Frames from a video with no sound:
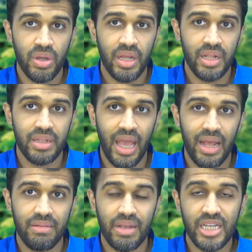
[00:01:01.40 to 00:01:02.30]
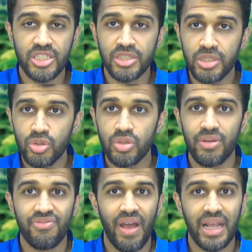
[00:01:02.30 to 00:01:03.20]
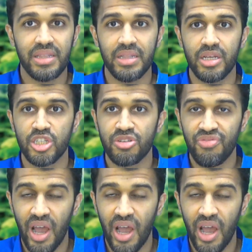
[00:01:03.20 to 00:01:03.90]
that is due to the fact that there's fine